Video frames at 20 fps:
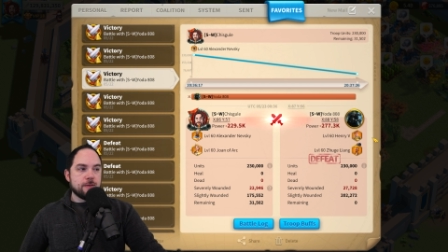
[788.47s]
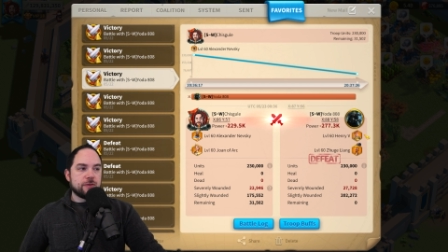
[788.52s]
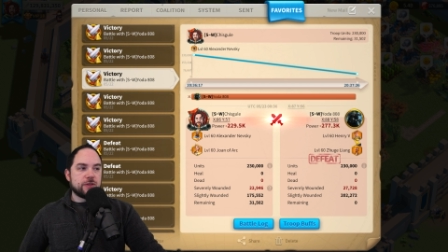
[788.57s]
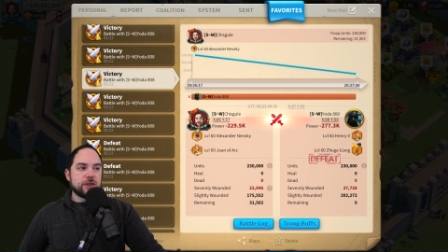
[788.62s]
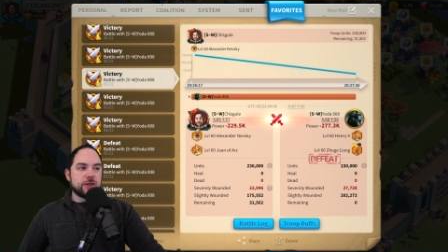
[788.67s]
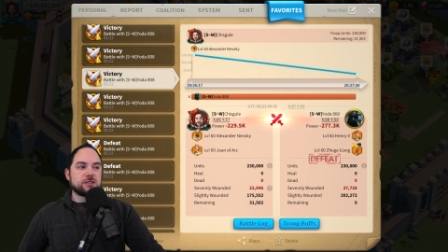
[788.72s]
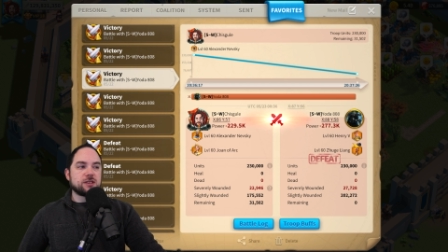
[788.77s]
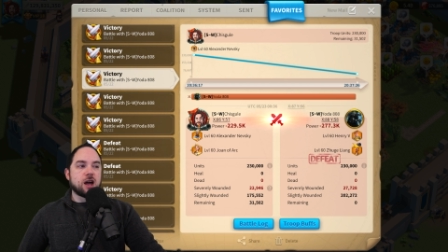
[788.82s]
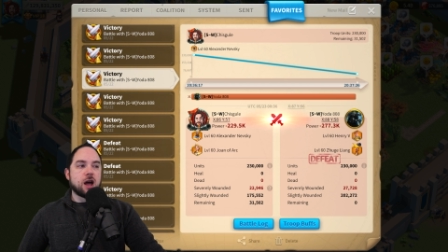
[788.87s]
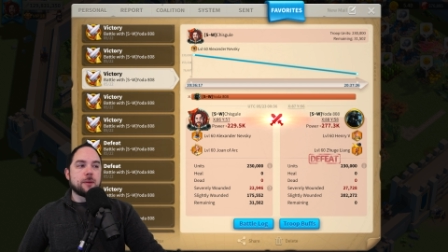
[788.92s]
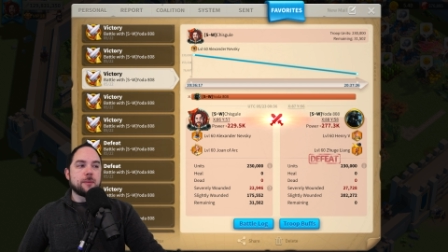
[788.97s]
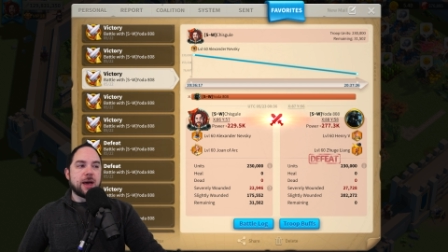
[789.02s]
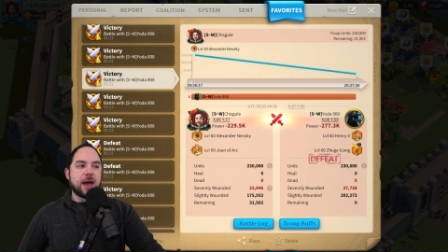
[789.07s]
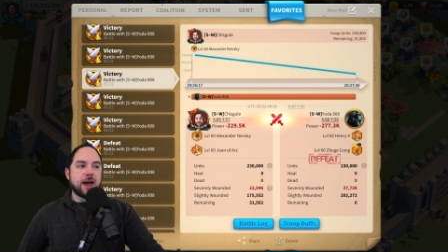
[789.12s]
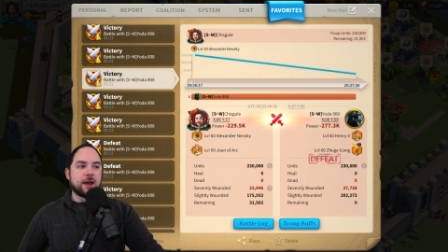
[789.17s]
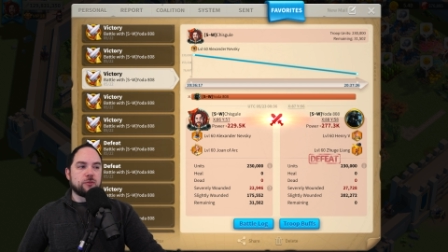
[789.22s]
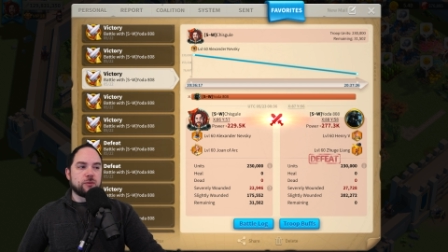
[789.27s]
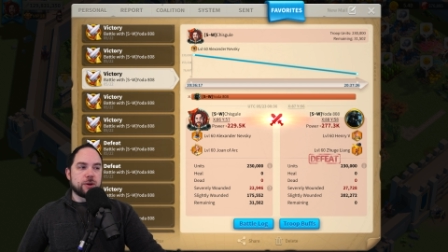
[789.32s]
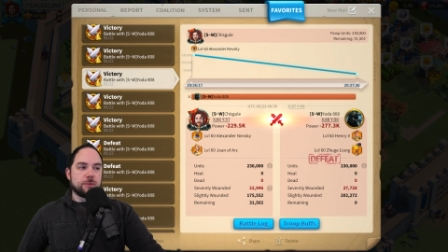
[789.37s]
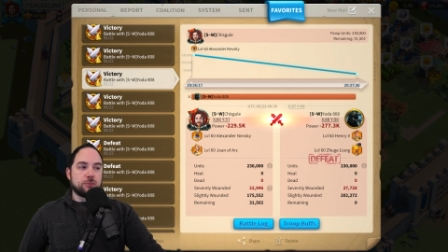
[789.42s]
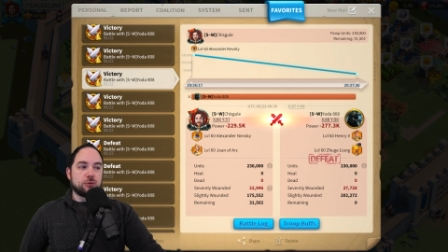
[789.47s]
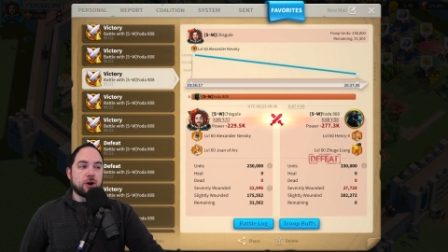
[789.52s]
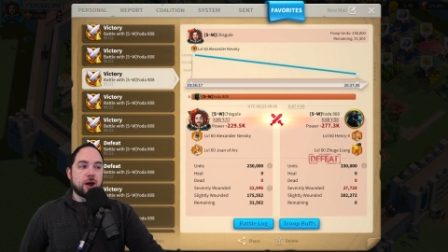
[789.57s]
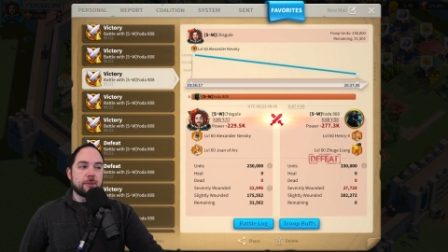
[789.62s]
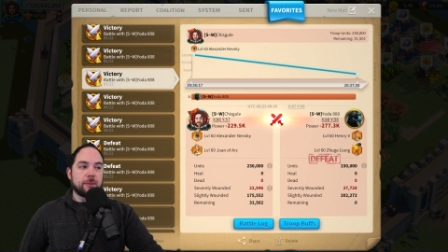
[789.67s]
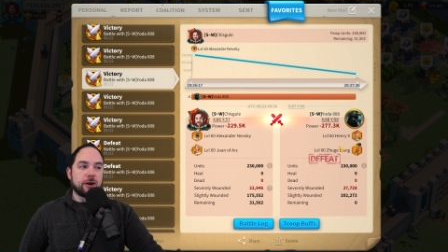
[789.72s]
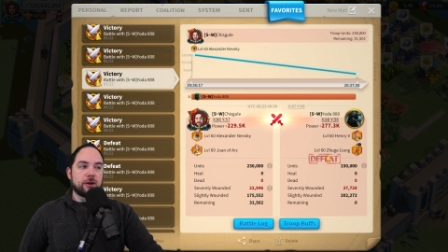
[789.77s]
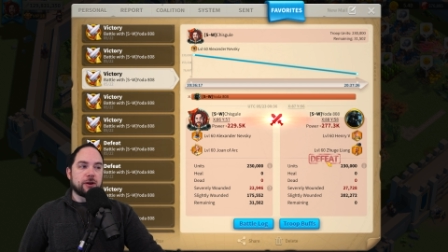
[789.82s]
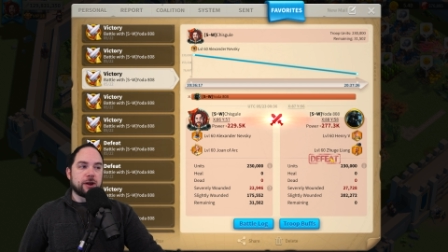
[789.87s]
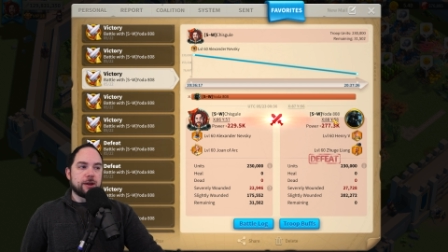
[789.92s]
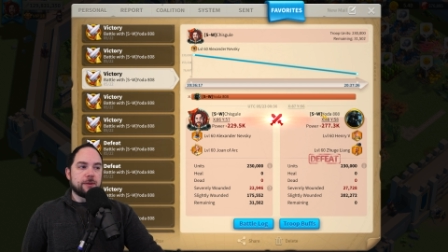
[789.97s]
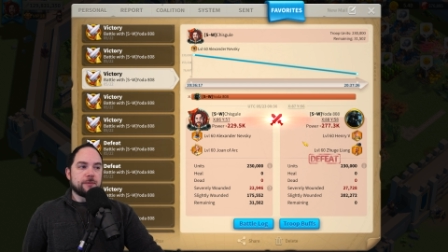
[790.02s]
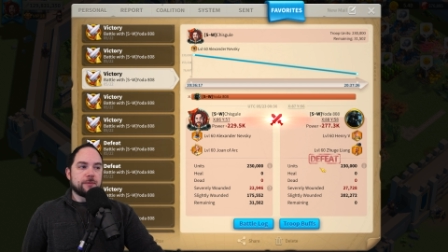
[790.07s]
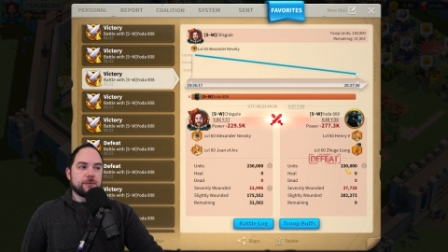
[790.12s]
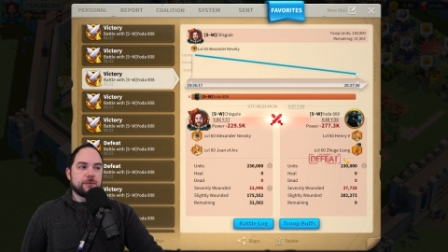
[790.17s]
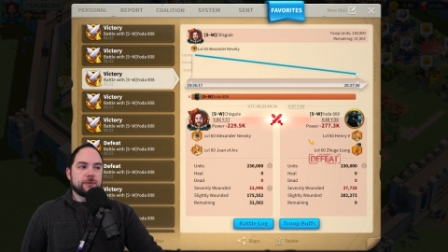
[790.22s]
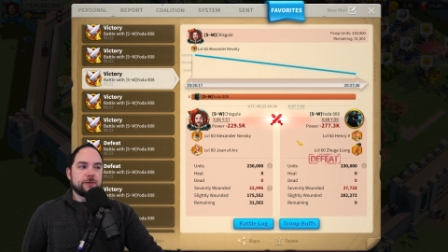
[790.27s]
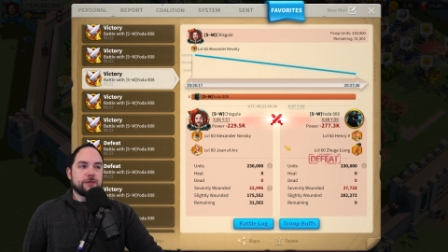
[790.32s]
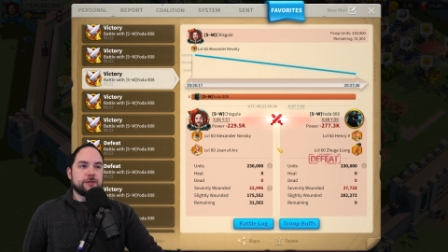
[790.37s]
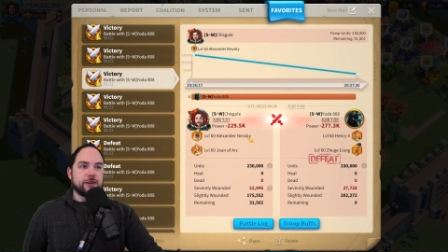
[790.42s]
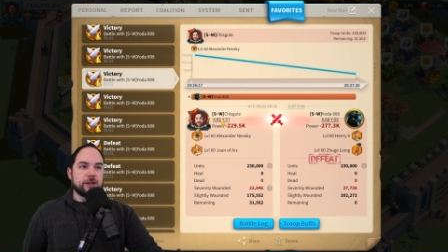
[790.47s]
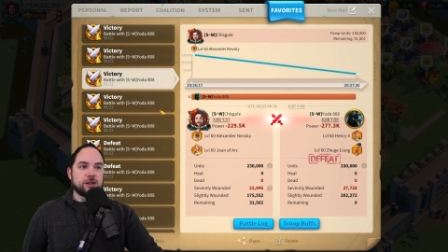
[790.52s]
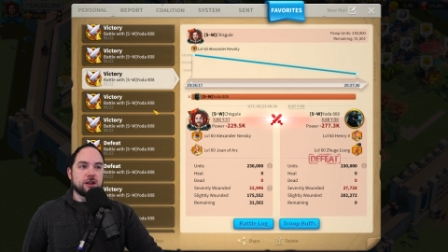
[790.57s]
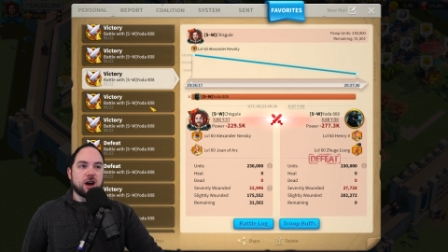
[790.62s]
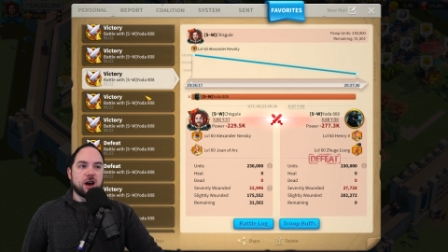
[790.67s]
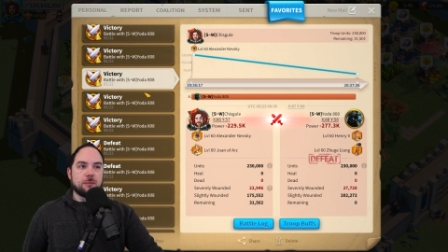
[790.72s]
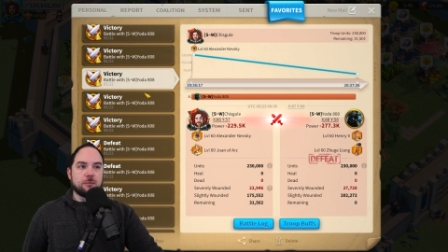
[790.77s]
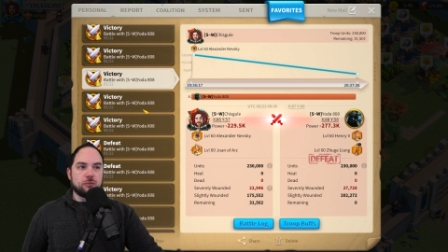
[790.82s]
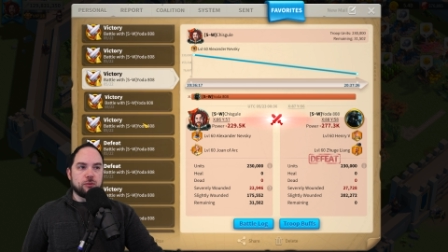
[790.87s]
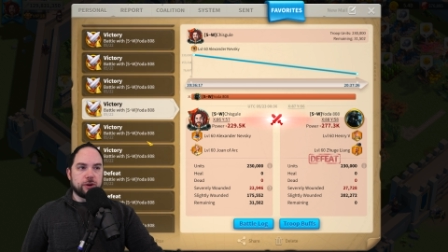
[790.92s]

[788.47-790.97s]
This time a Henry primary, did not